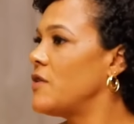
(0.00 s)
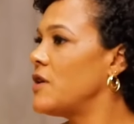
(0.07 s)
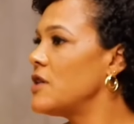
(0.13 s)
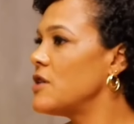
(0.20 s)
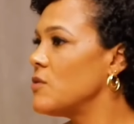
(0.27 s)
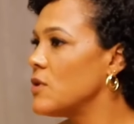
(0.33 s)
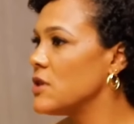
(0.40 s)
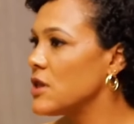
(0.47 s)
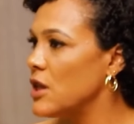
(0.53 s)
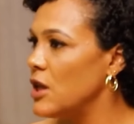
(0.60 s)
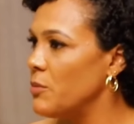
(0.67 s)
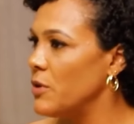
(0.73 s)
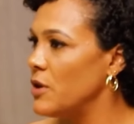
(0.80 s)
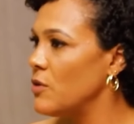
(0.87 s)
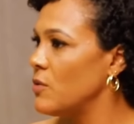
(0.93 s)
at first he was
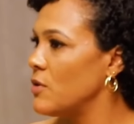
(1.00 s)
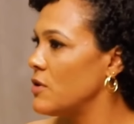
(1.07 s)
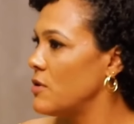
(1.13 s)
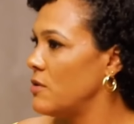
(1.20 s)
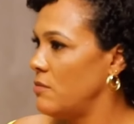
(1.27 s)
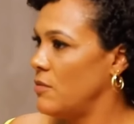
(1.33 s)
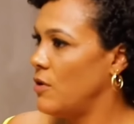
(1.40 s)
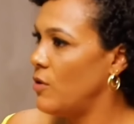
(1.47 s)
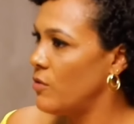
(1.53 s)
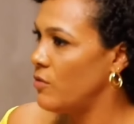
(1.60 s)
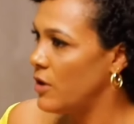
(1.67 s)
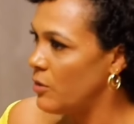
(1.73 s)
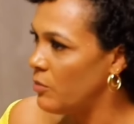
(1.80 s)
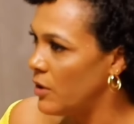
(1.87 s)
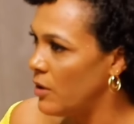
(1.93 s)
claiming it was
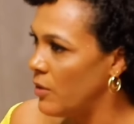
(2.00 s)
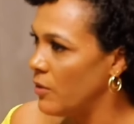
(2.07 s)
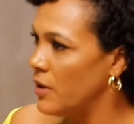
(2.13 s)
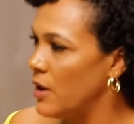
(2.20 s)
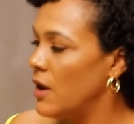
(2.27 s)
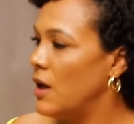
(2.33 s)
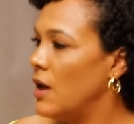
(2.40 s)
100 million,